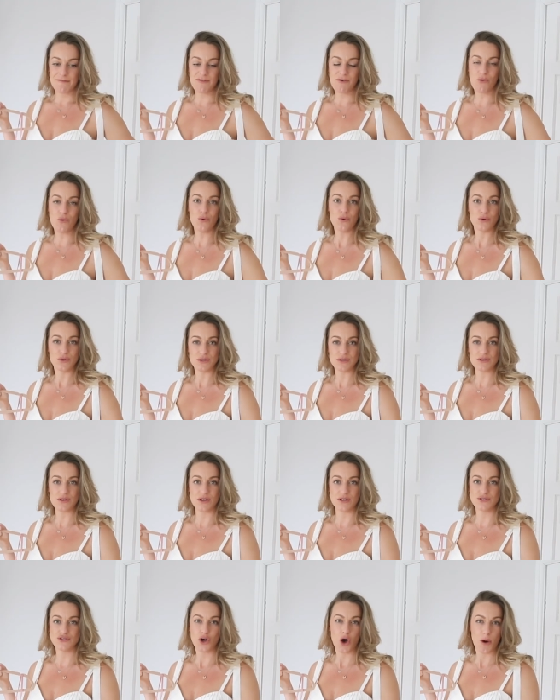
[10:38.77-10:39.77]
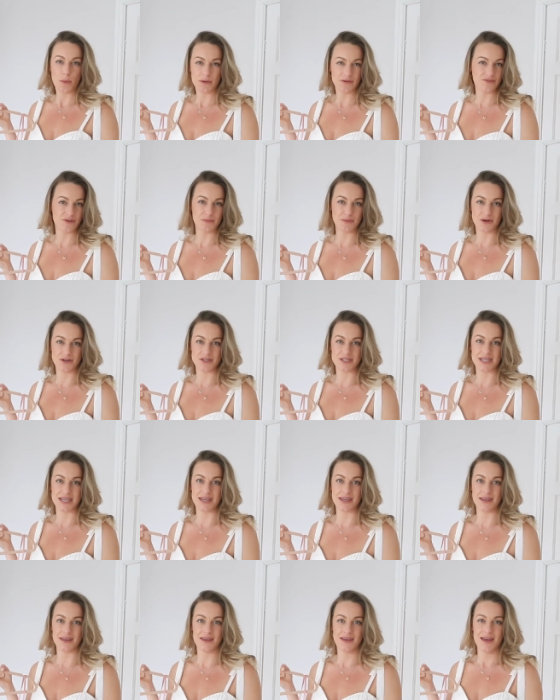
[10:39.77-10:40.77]
falls on top of your
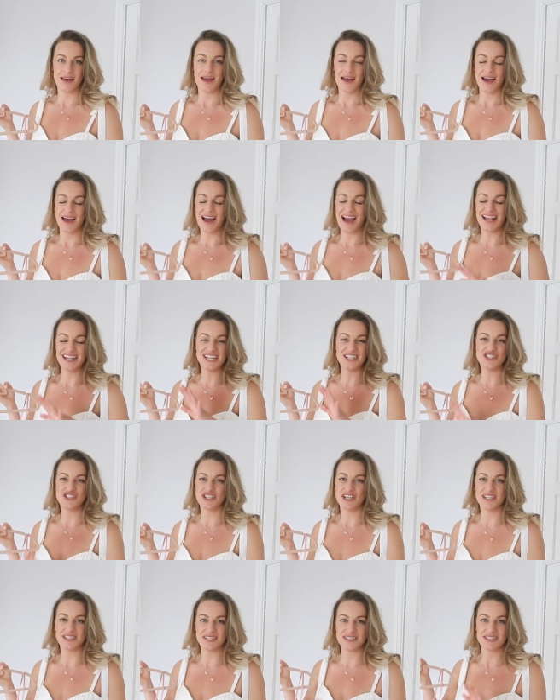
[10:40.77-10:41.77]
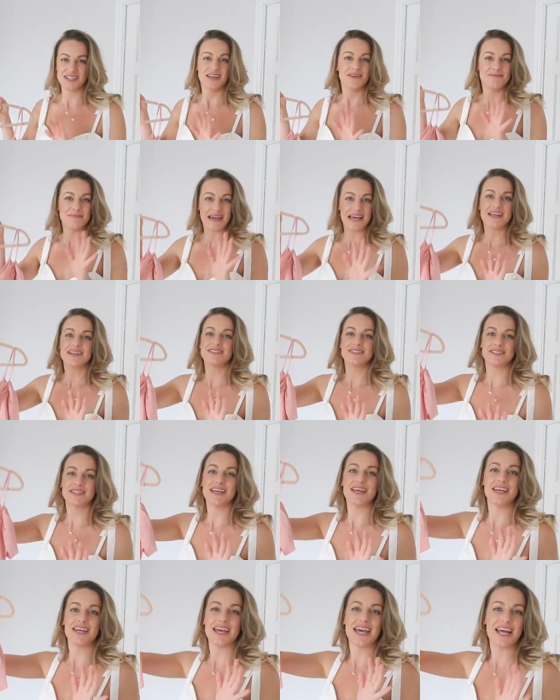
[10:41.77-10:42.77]
body, and it just makes
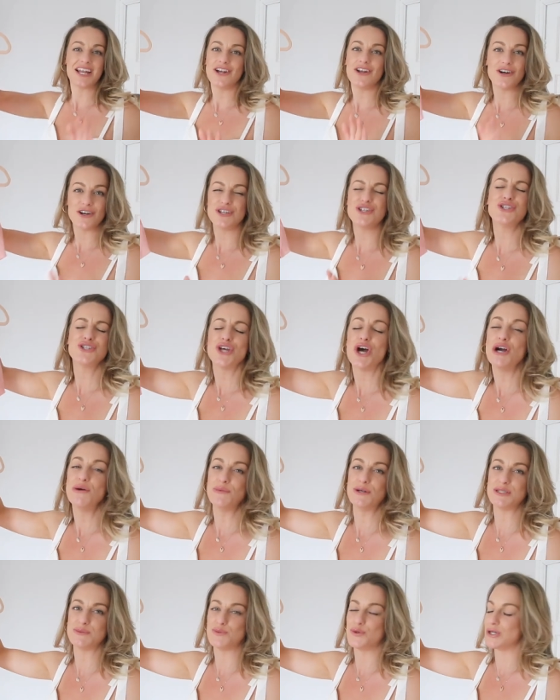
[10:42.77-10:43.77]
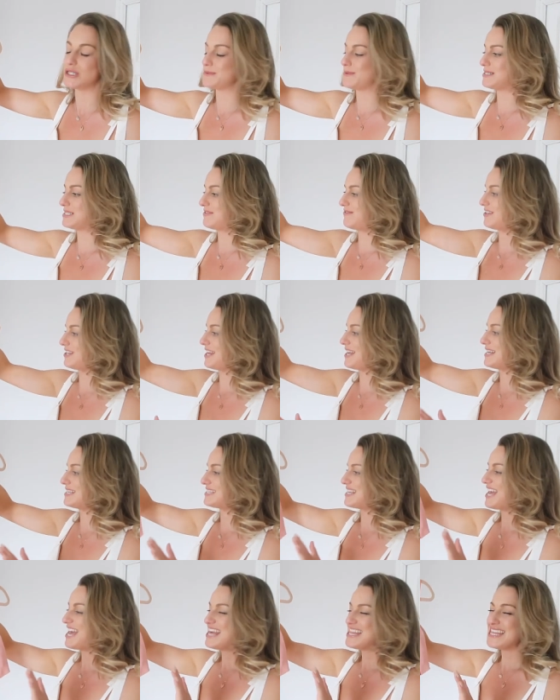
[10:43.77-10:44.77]
it look so much more expensive than it
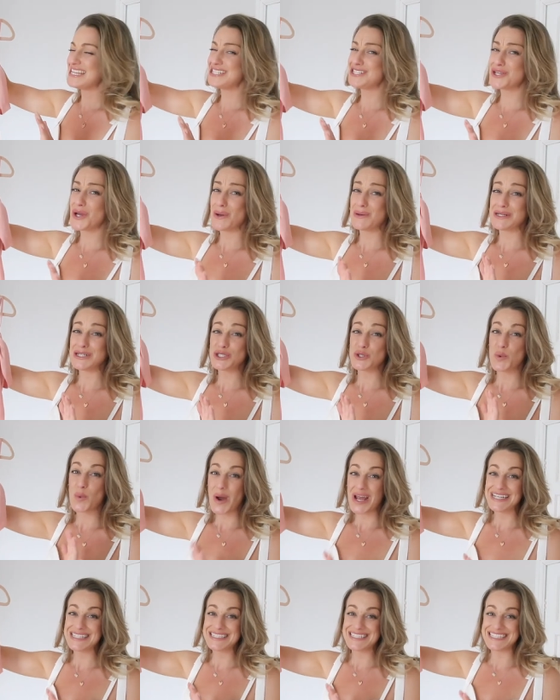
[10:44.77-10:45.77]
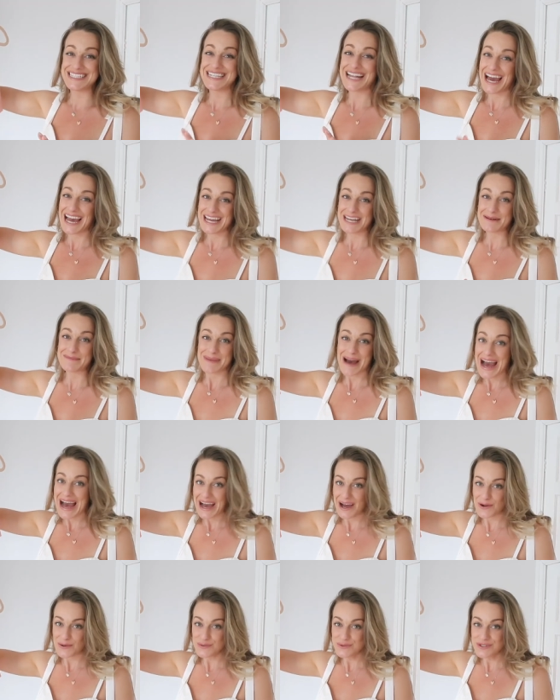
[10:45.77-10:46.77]
is. This is only twenty-nine
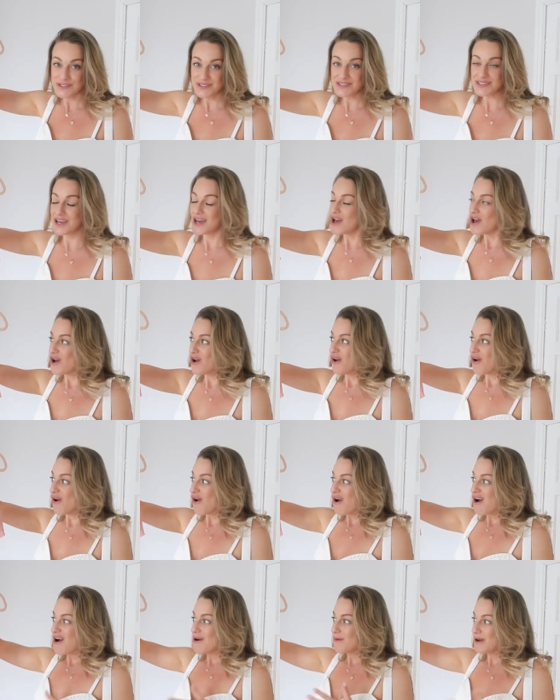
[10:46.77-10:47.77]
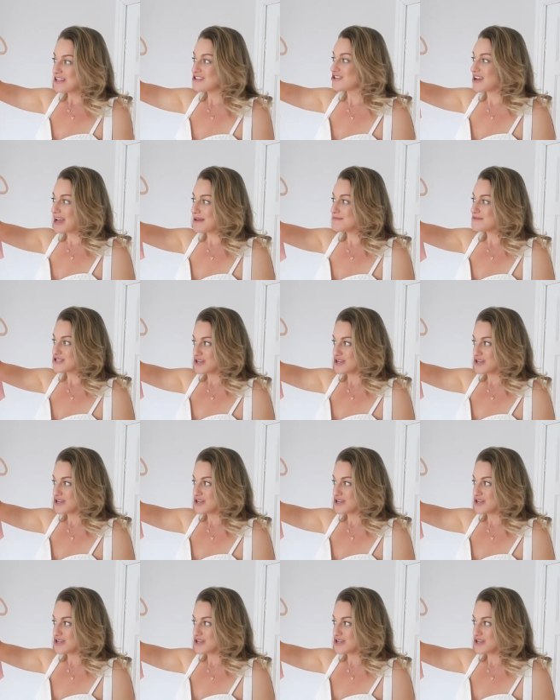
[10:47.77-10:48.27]
pounds, which I'm